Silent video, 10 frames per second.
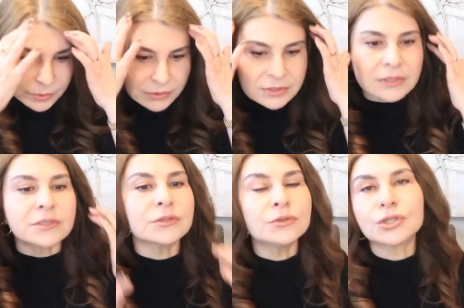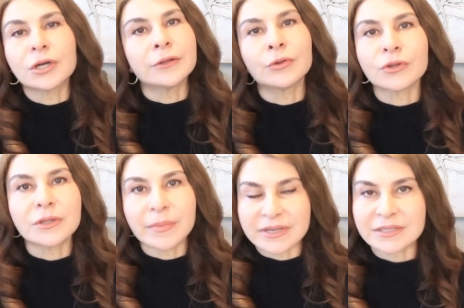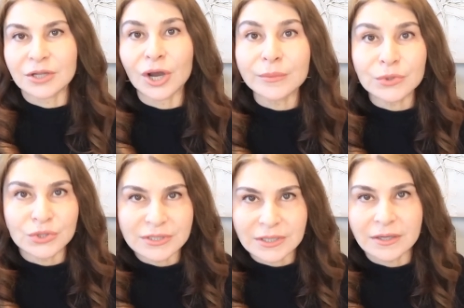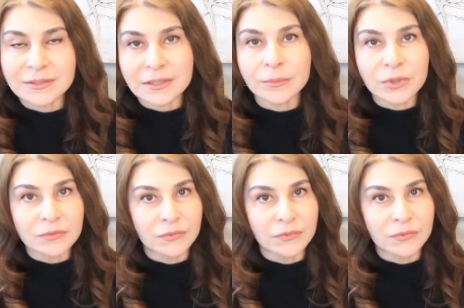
because it's usually not the best time to discuss something